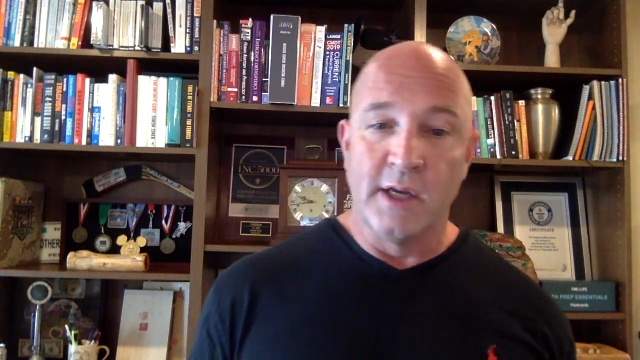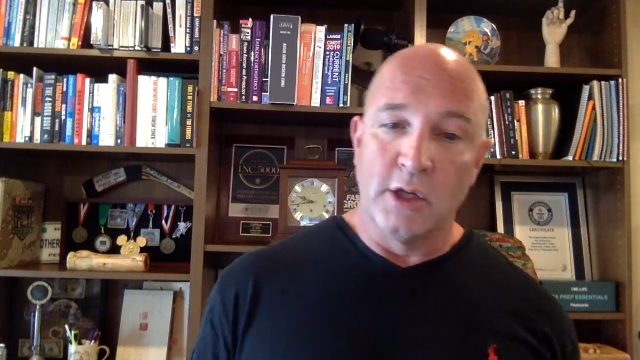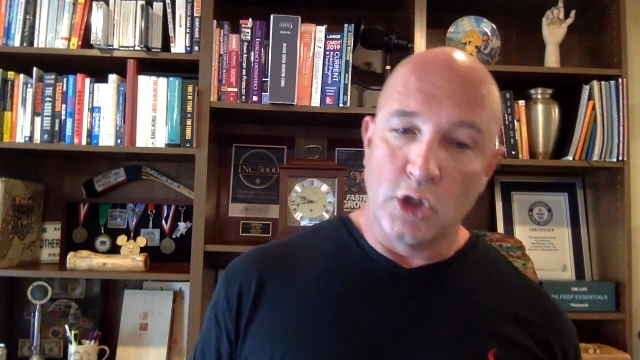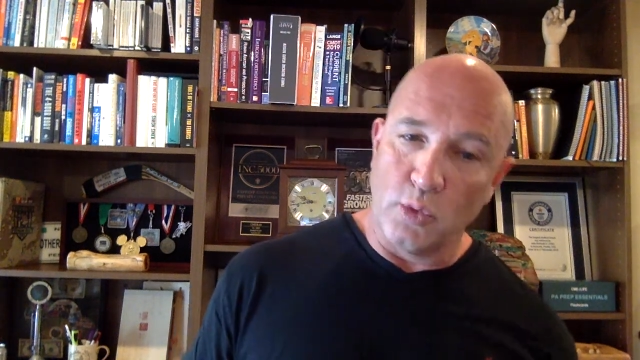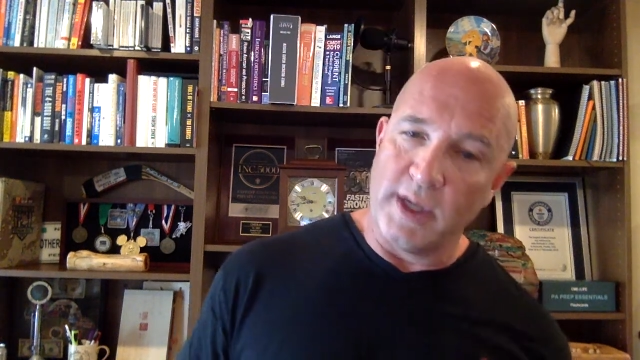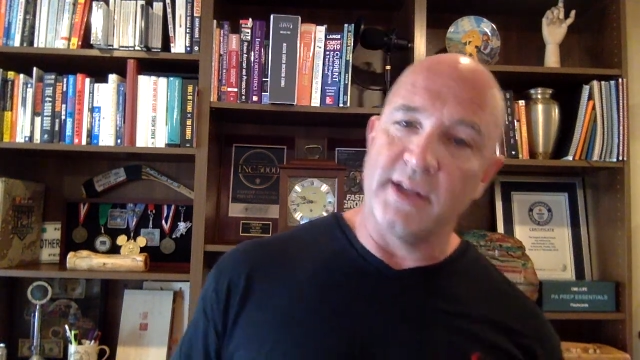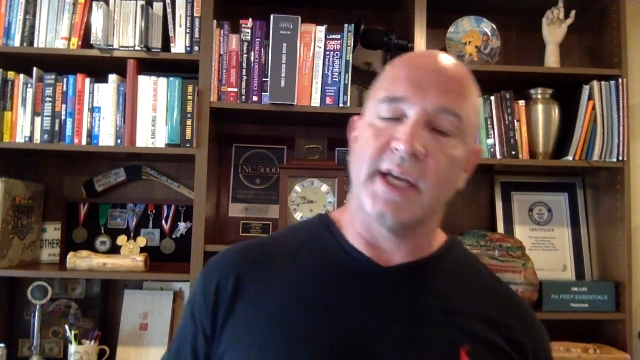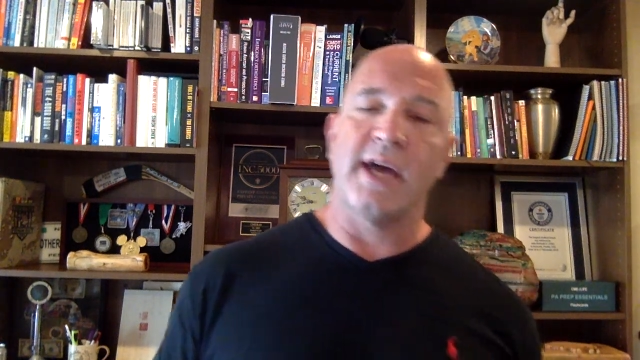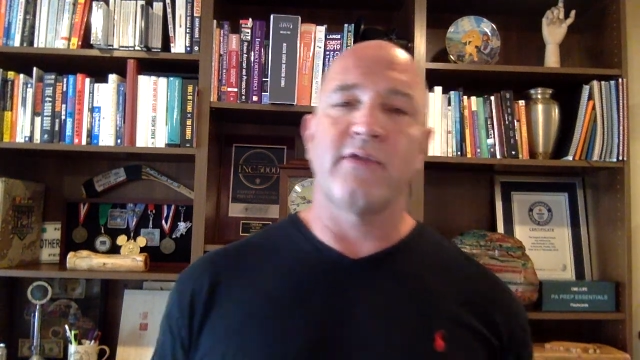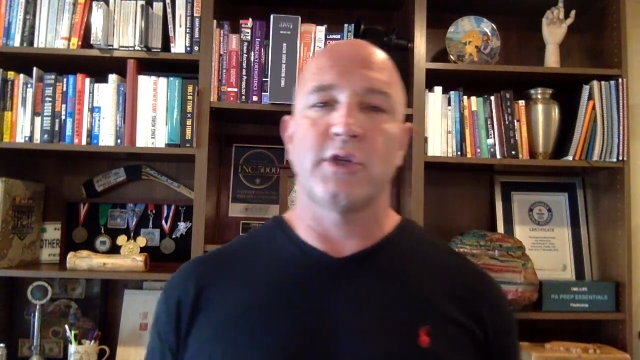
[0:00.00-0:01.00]
So we end the
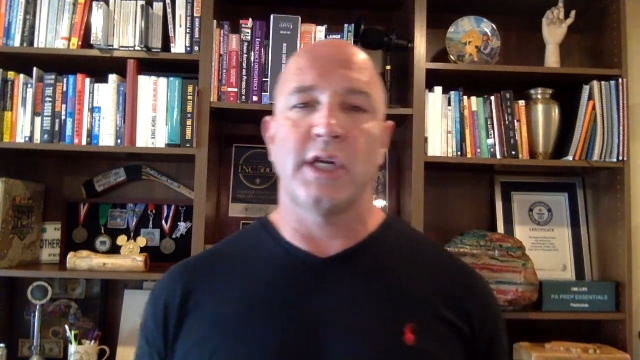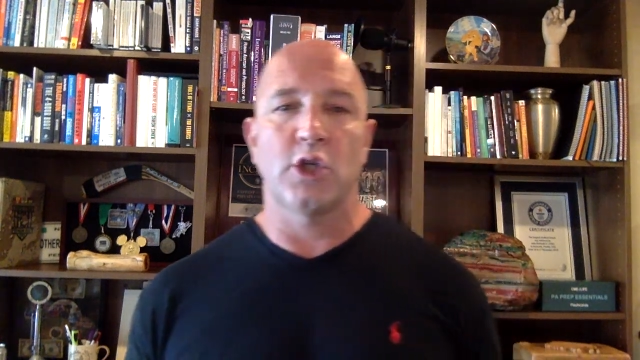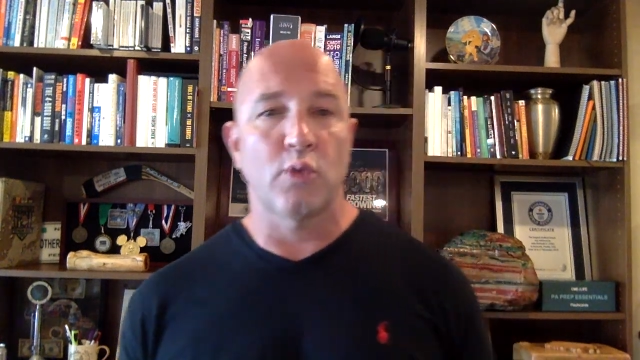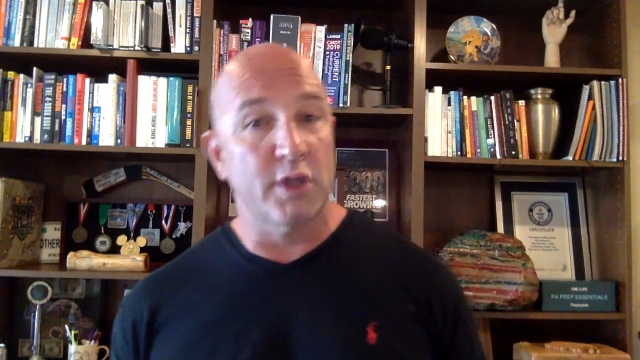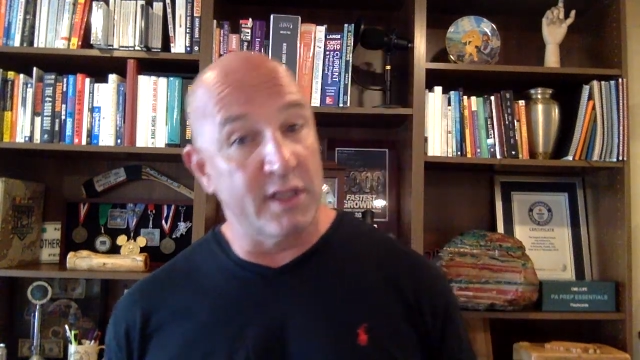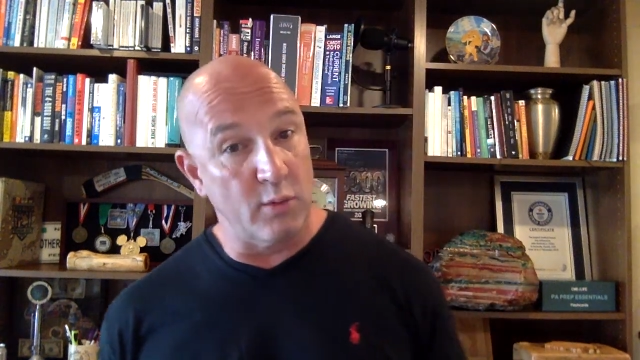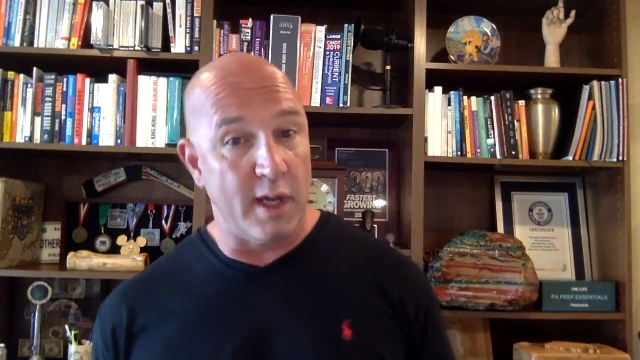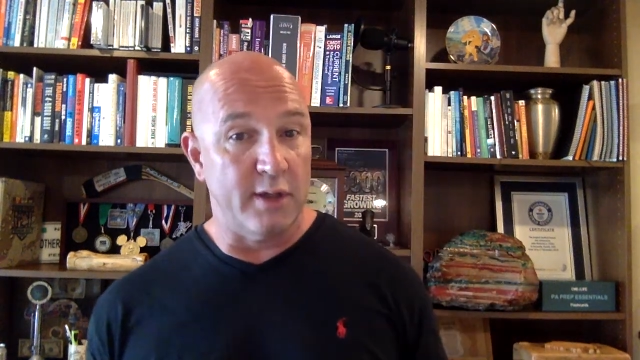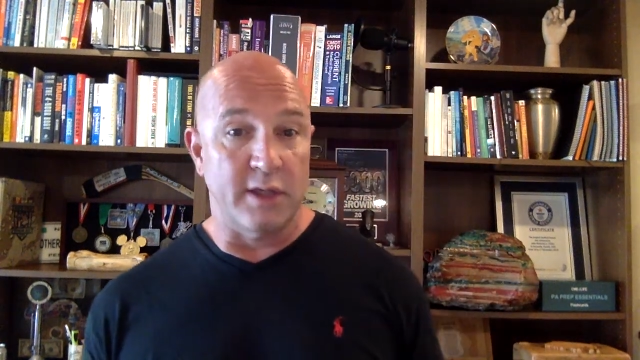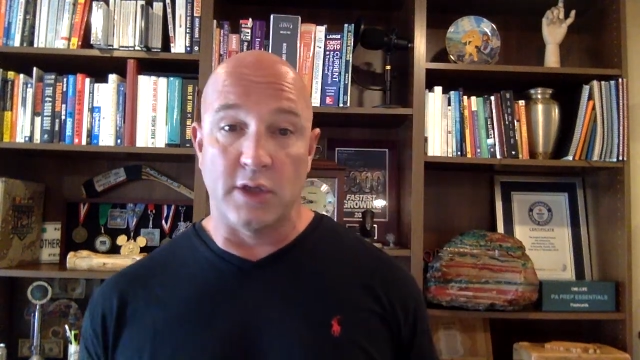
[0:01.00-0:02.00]
conversation where she said,
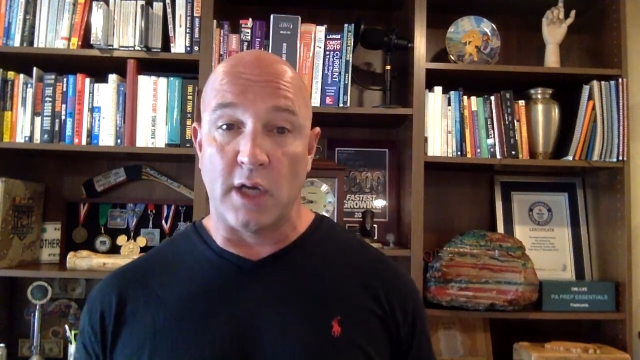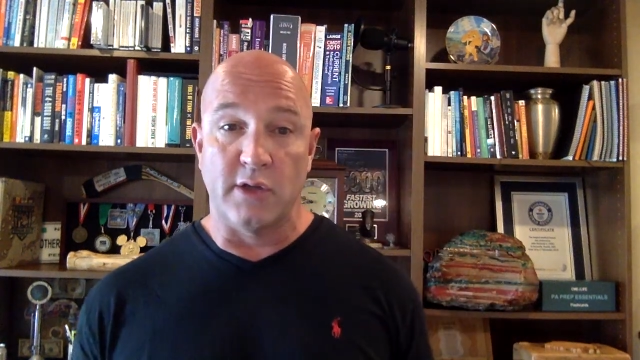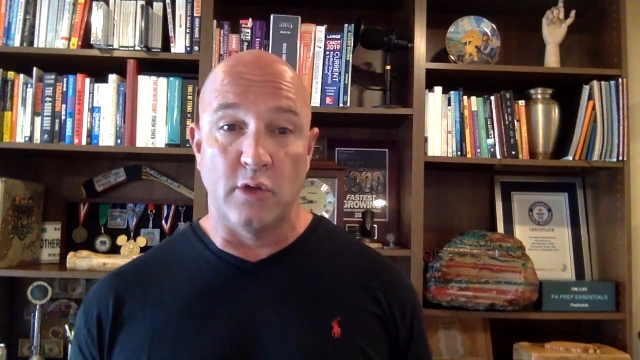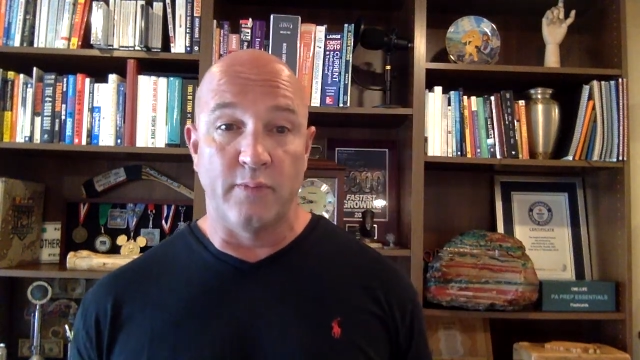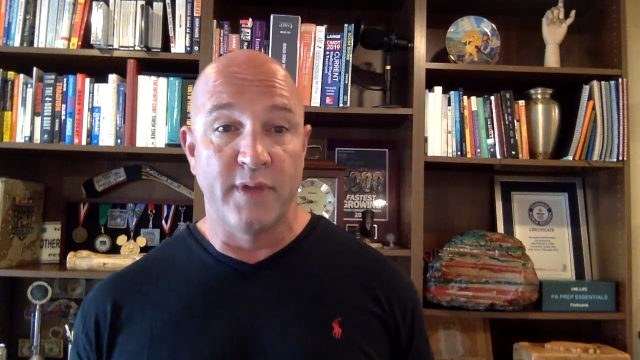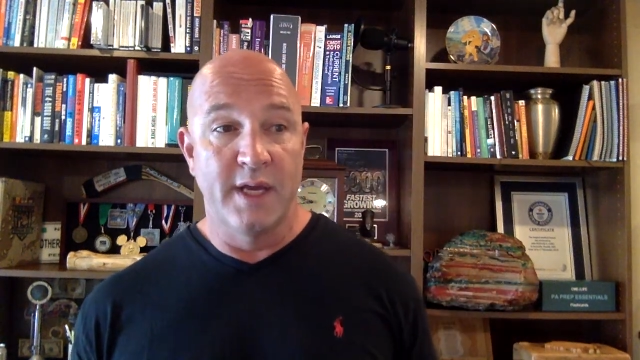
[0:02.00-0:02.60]
well, nice to talk to you,